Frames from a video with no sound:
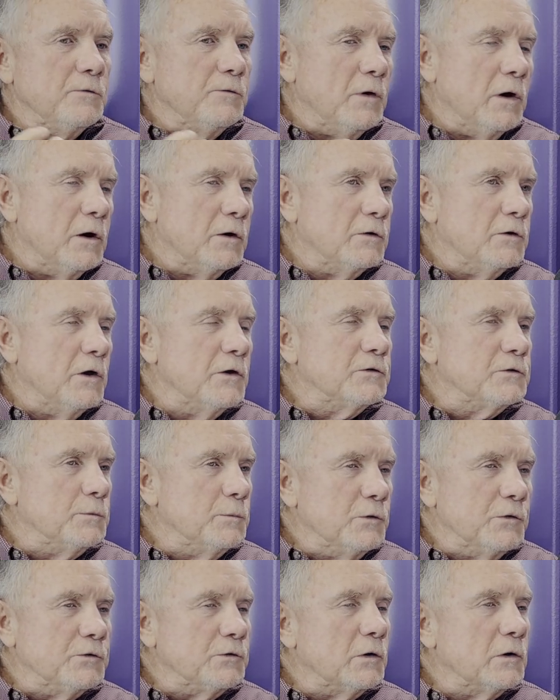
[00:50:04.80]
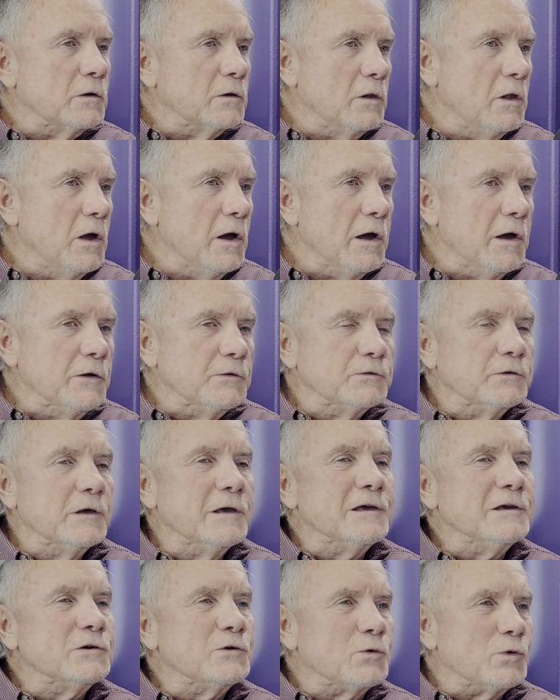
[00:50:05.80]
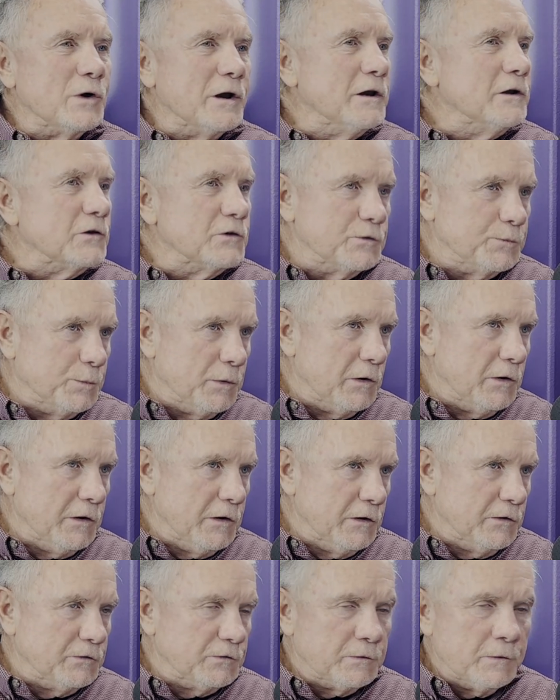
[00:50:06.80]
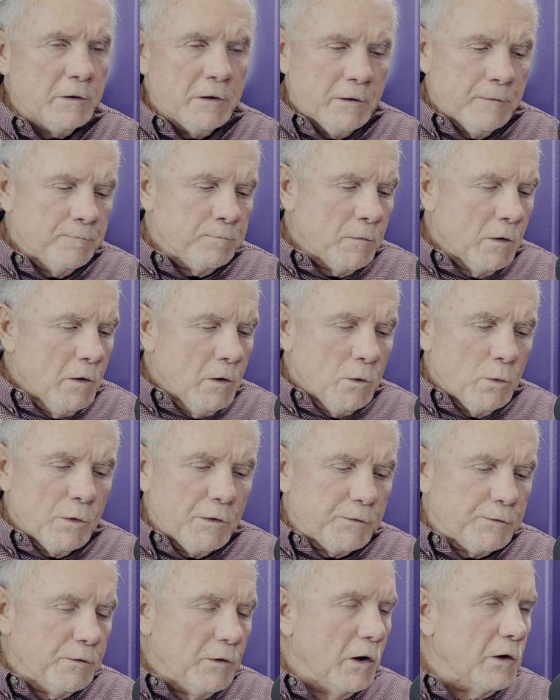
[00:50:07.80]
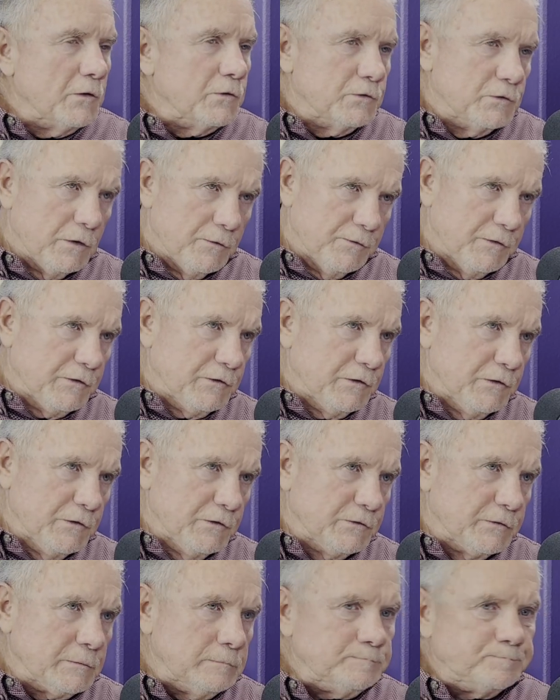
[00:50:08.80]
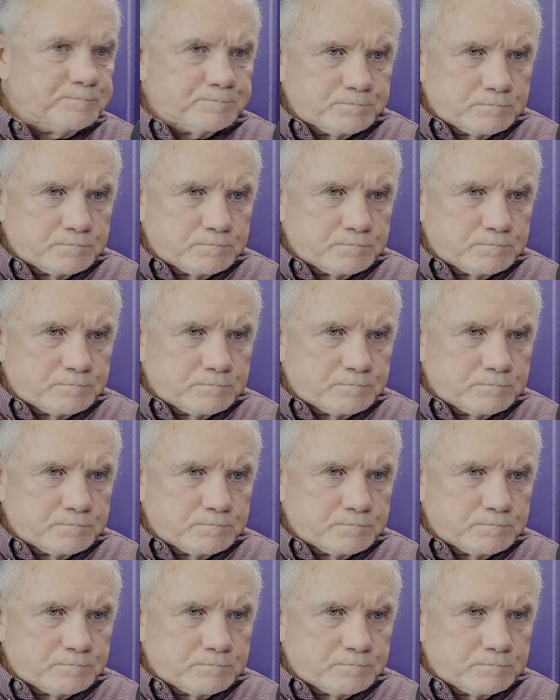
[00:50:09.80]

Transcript: our customers, our clients, a great experience with our services,